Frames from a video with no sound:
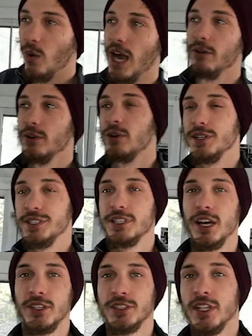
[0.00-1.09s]
would always
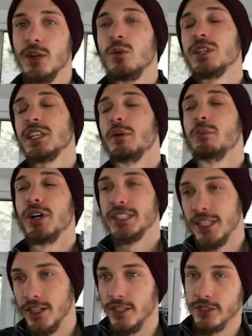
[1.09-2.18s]
go, "What's up, boys
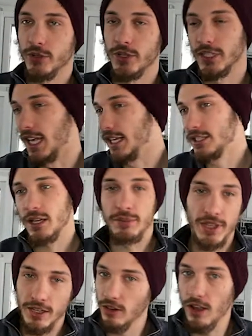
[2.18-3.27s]
and girls?" or like
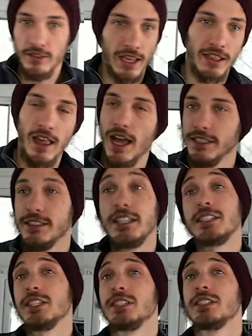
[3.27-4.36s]
something along that lines.
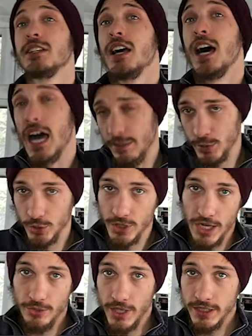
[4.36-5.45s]
This is Optional
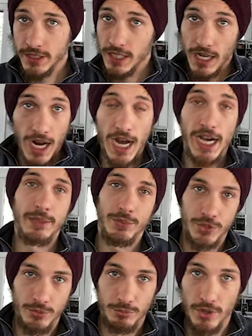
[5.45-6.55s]
Side Quest. I'm
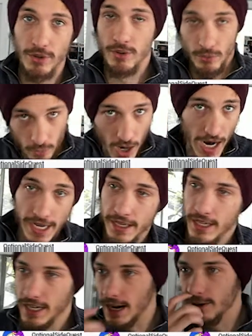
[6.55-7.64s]
Wyatt.
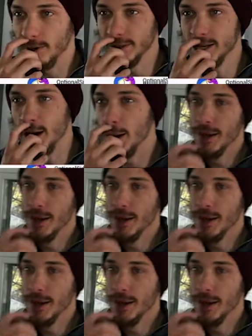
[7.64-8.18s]
And I would always go,